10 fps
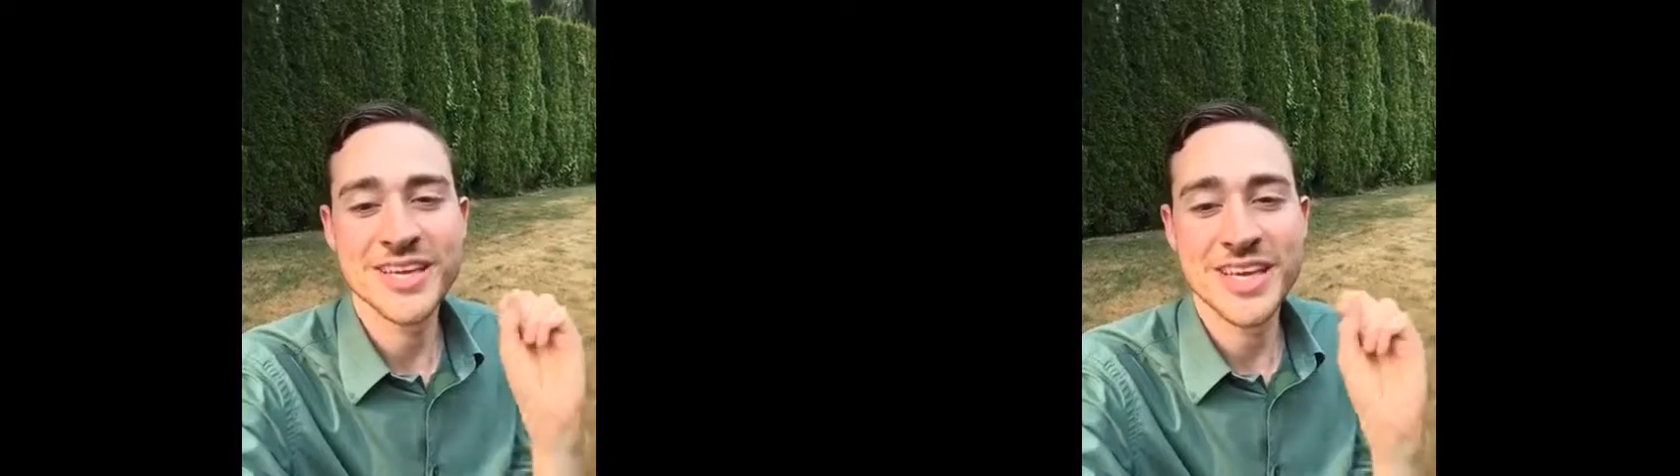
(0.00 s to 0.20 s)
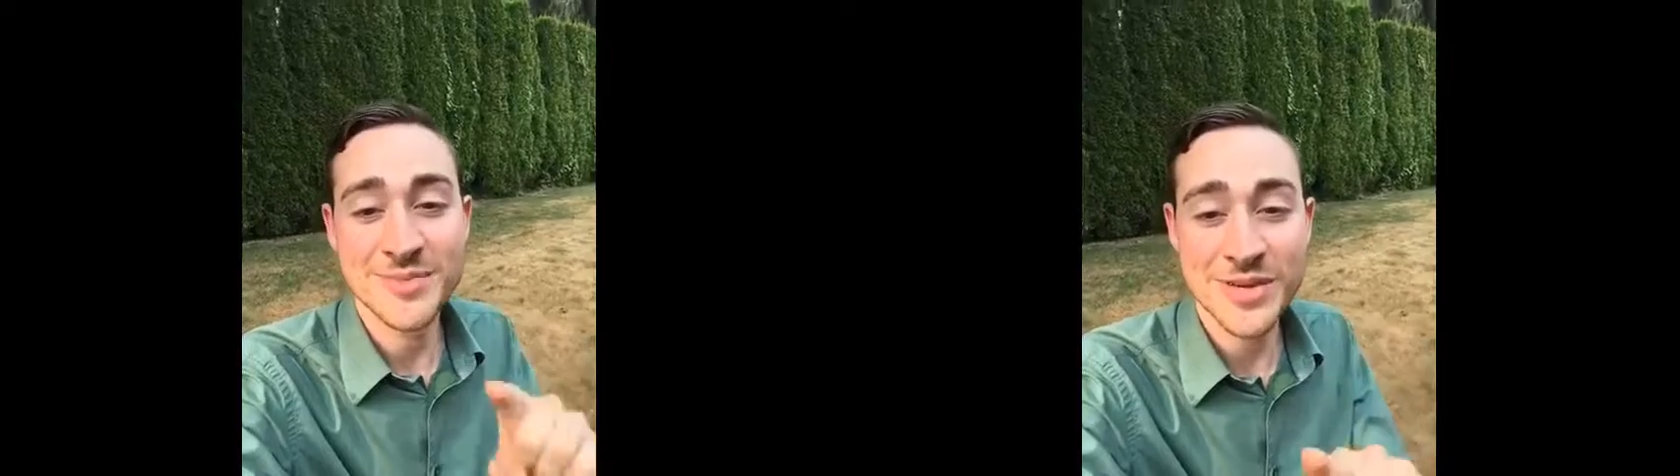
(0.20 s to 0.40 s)

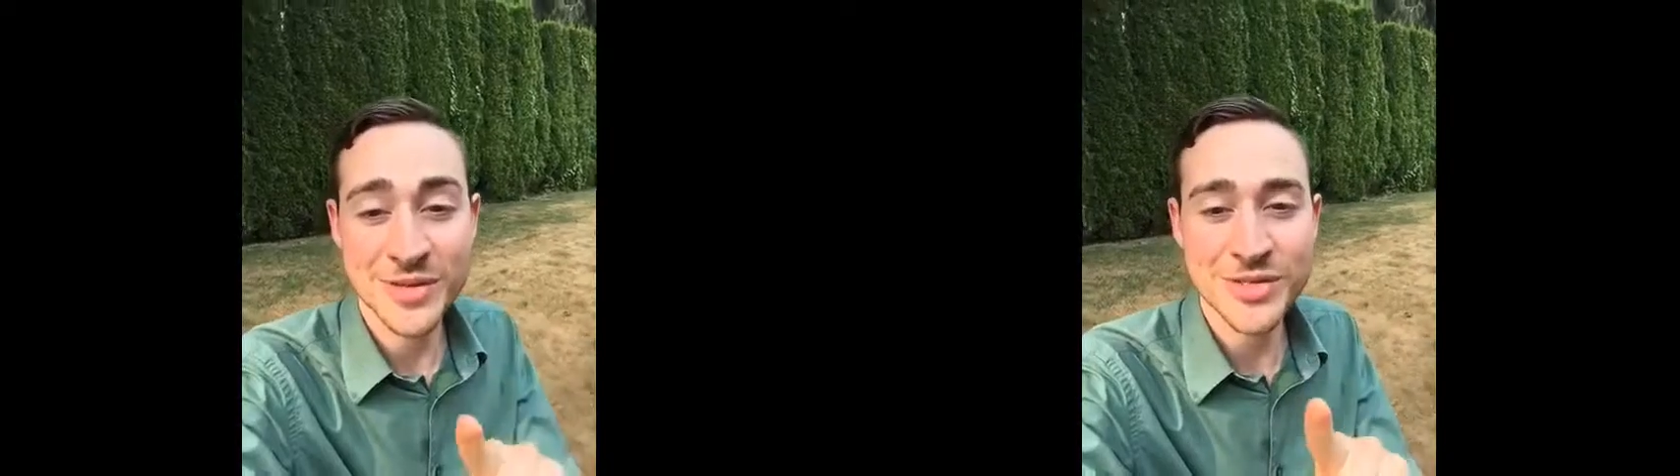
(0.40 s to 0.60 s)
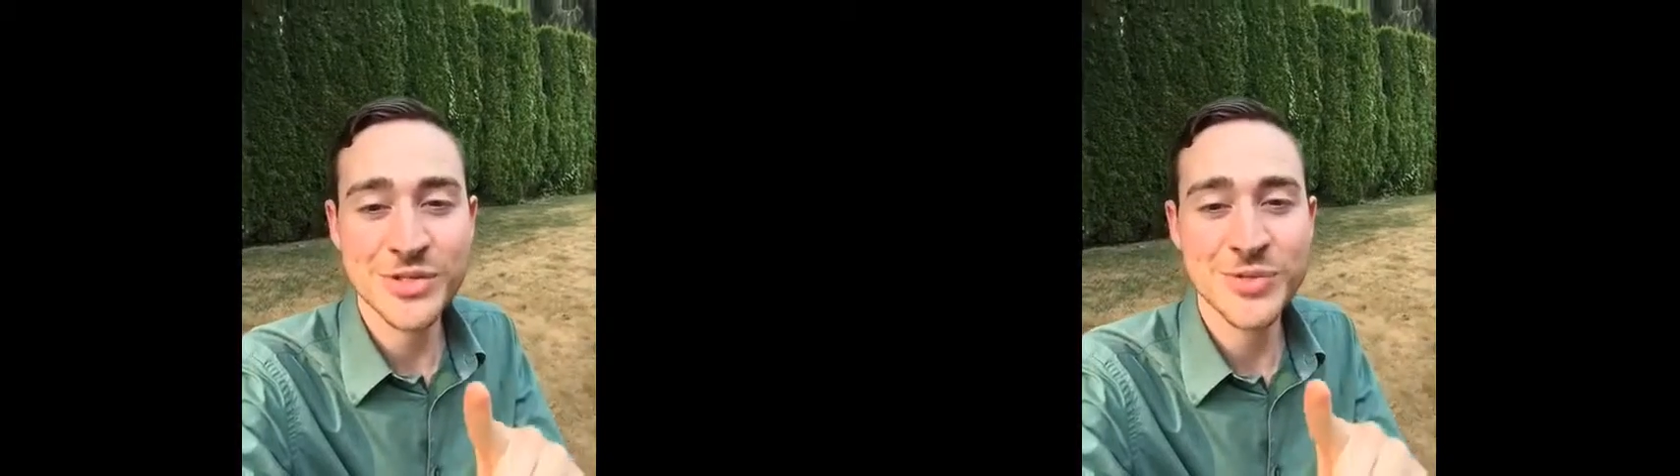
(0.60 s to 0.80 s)
they gave me
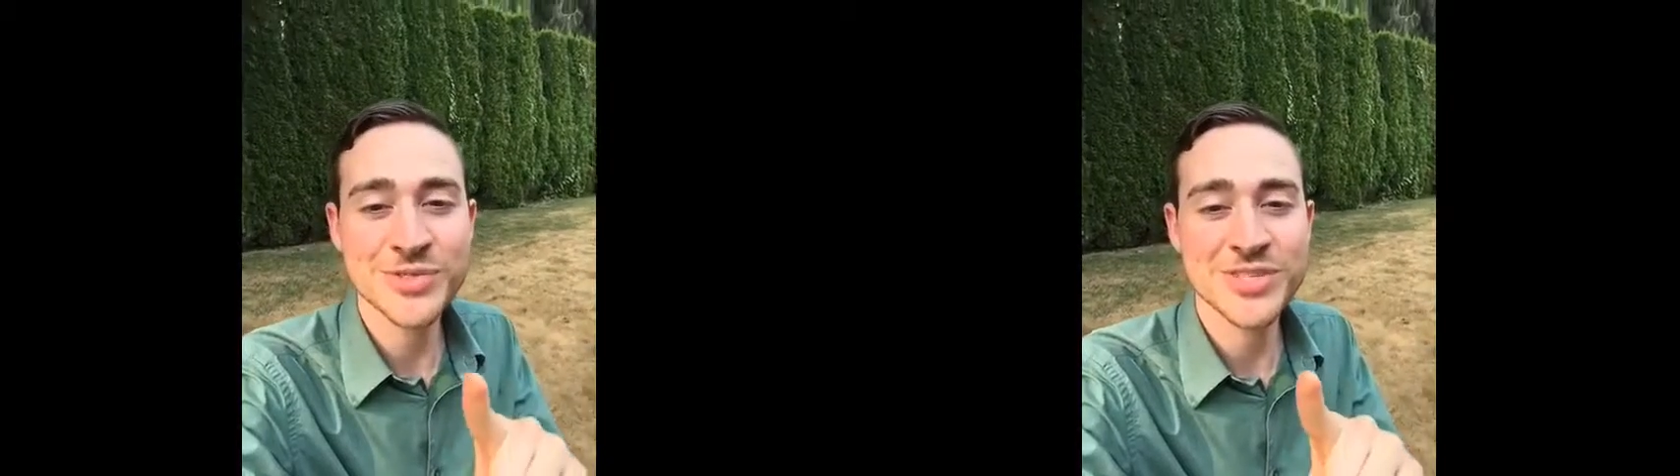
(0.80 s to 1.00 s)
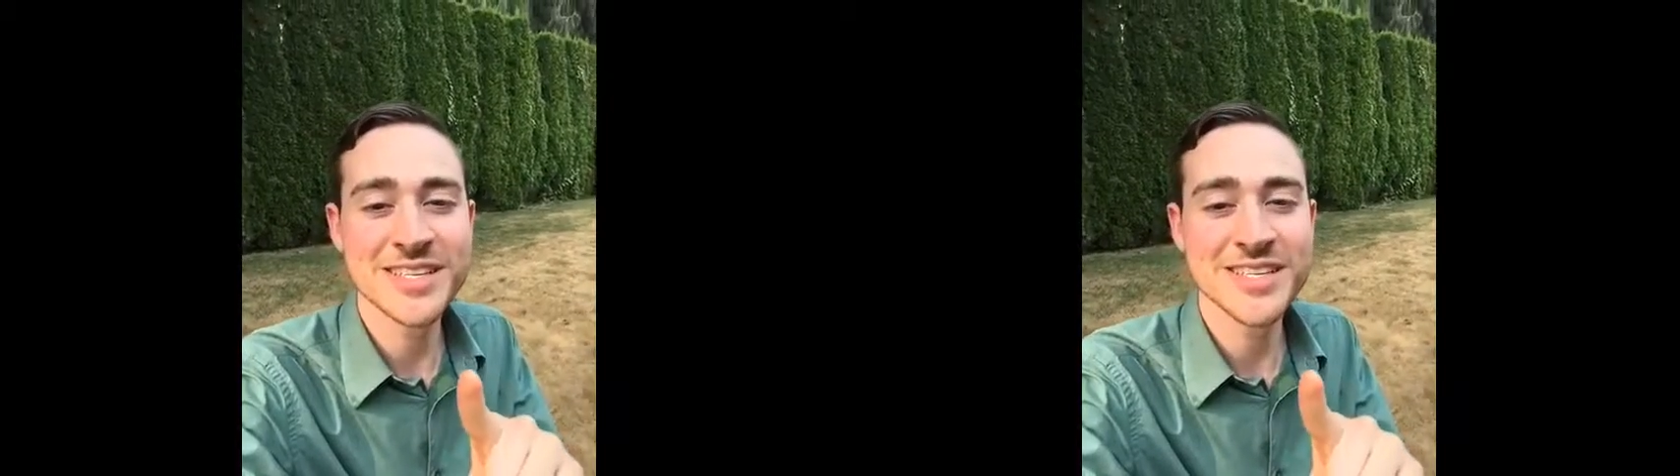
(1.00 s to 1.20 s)
all the
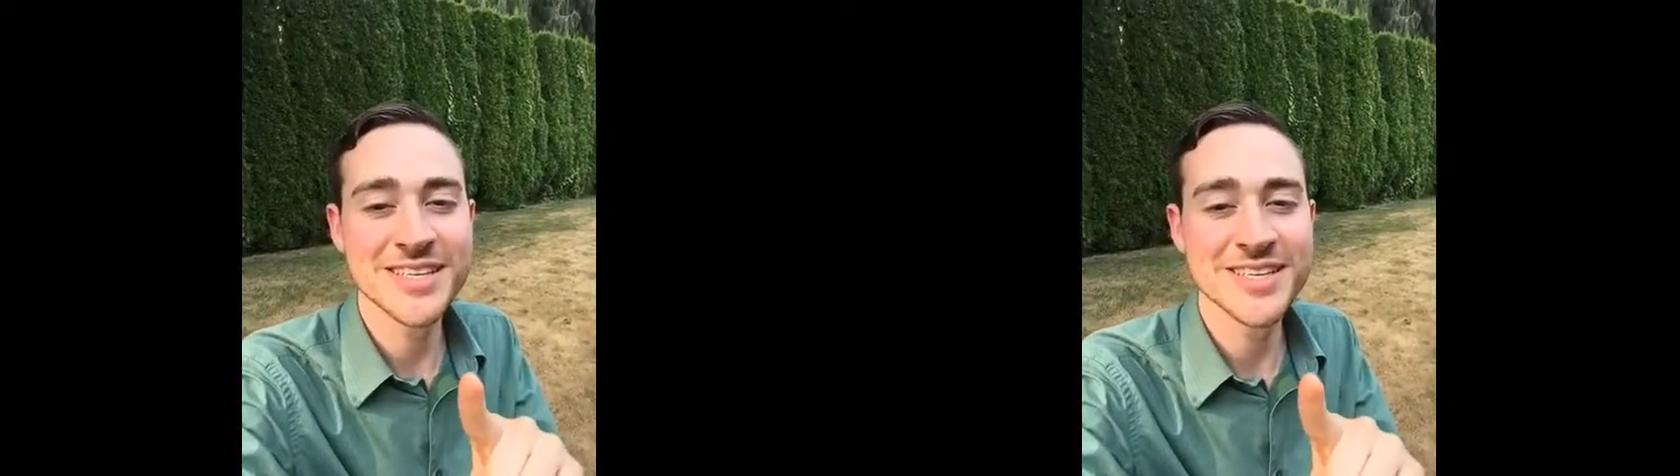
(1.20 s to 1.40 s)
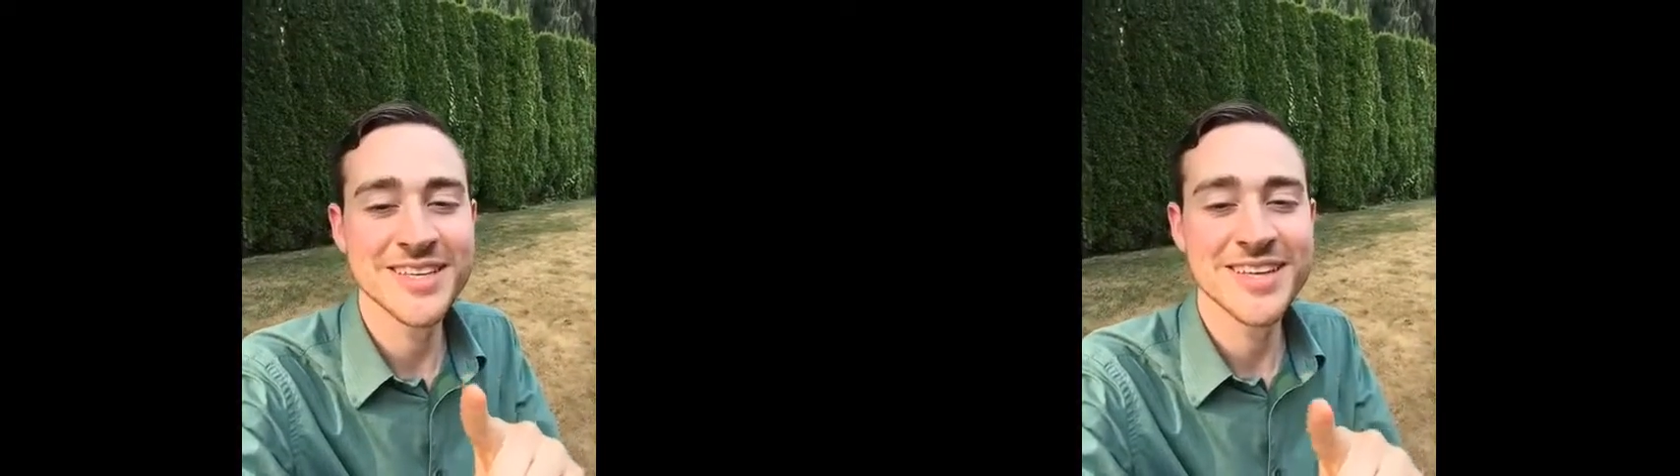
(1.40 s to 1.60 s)
tools I needed,